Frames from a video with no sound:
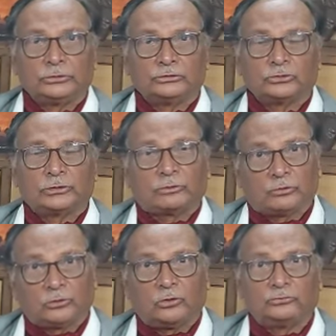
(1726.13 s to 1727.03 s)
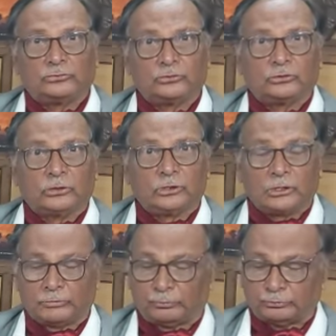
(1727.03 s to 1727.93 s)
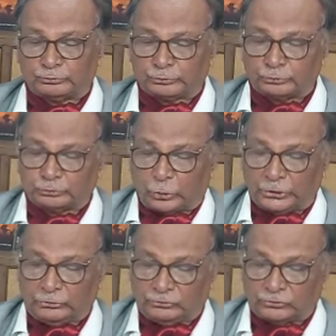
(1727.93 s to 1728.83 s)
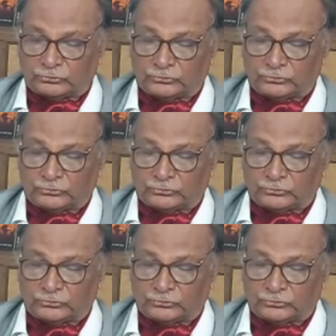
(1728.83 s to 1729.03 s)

So that was also a point which was